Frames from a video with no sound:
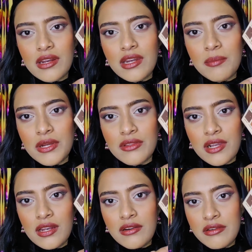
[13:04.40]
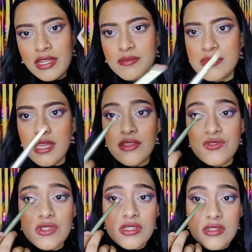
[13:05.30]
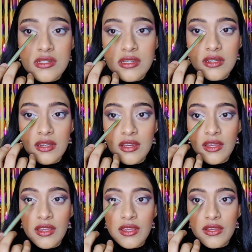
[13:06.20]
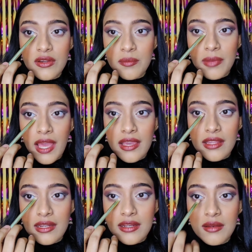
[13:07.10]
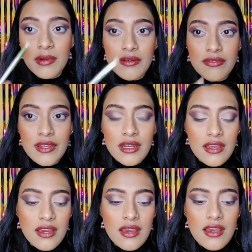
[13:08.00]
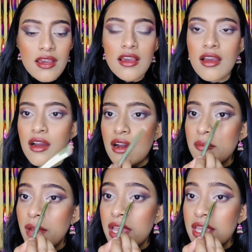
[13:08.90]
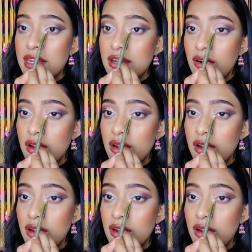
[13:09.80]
gonna dip into the color Dreams and just, apply a little bit of it on my inner